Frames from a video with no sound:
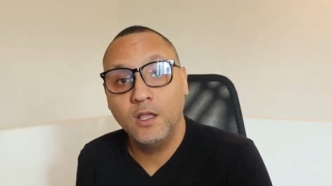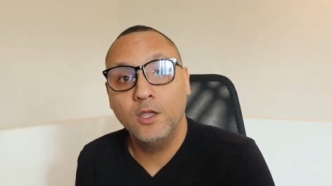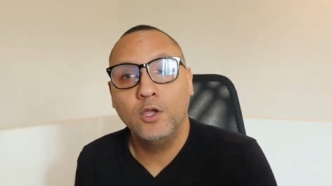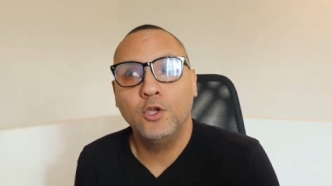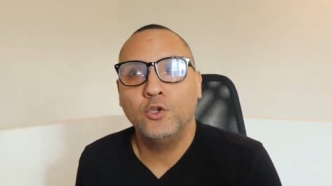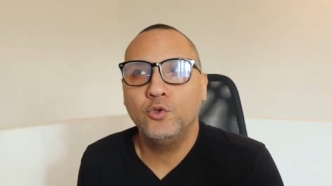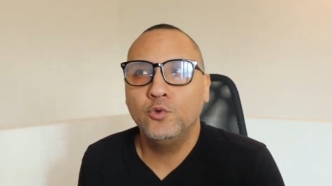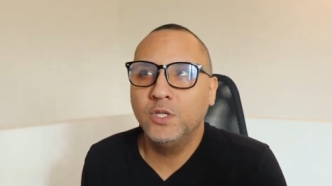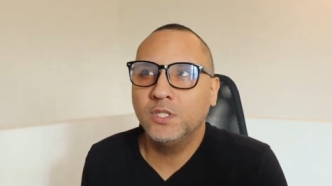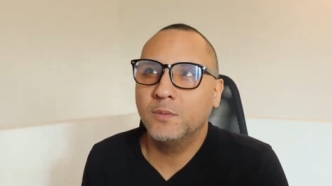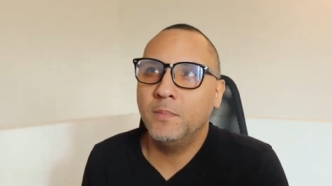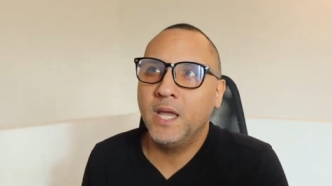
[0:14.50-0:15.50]
you need
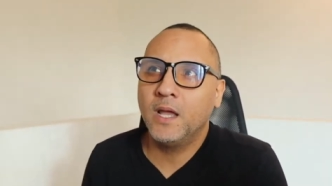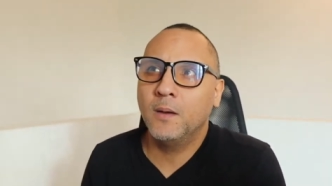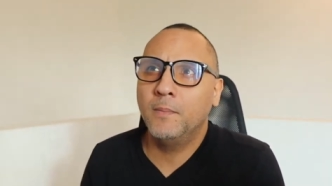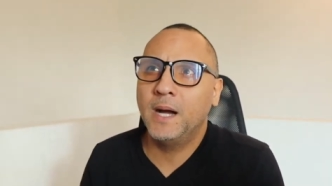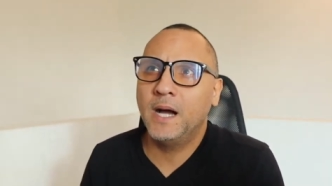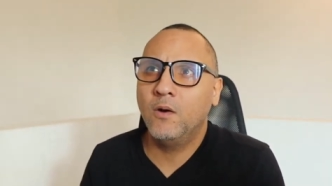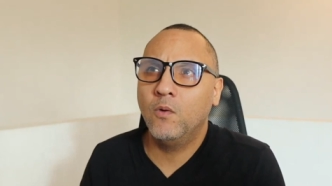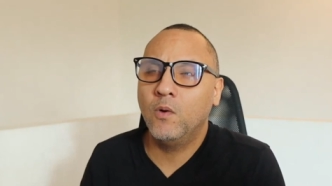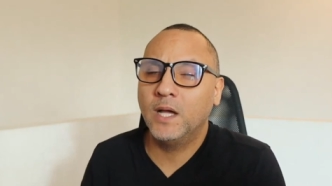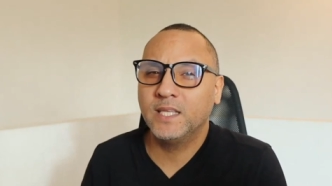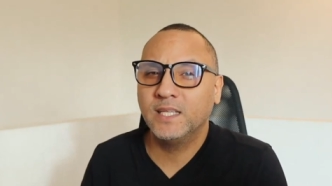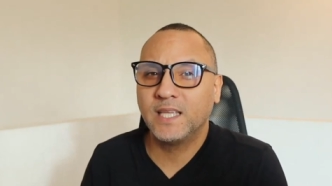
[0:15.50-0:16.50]
to make about, I
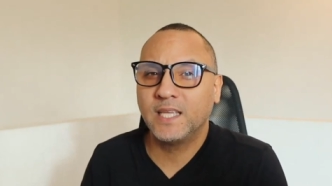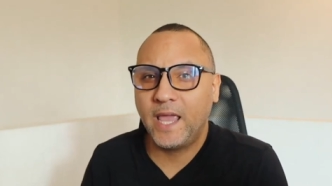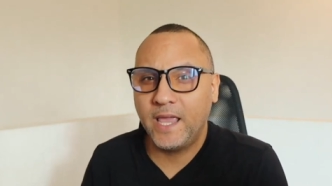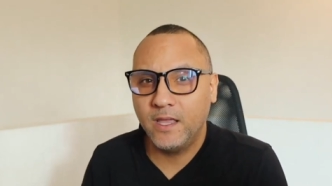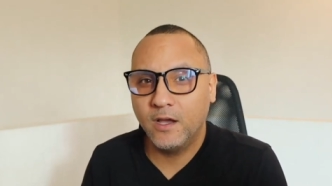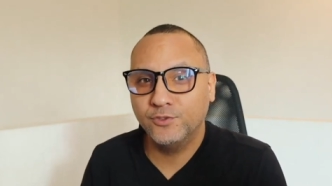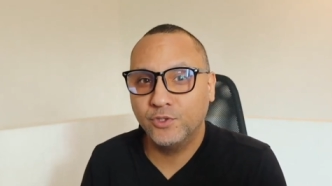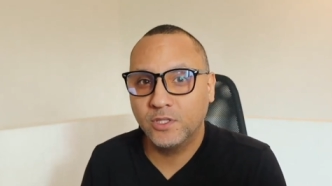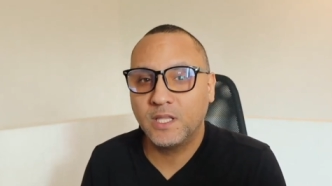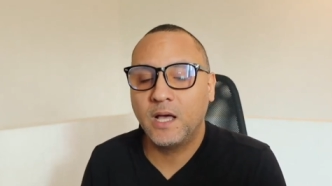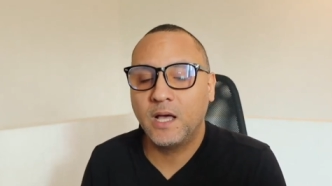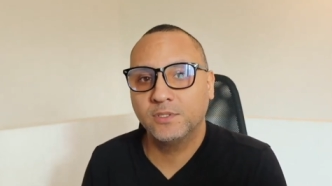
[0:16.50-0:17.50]
think it's
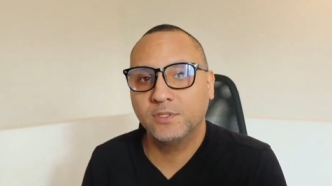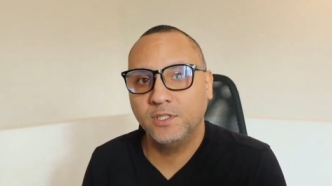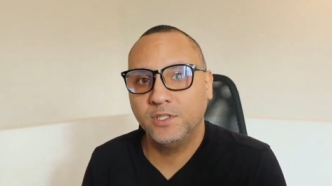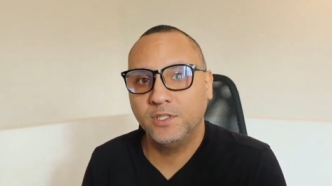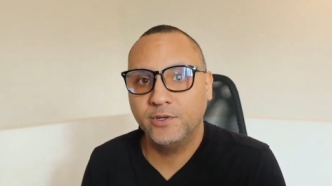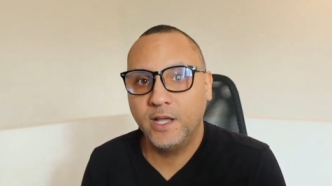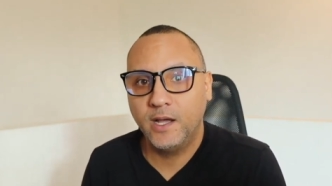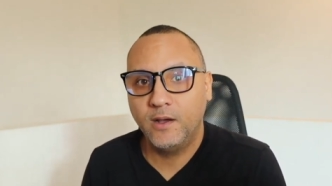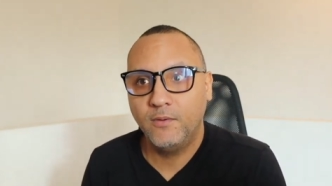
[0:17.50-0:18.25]
800,000 a year now.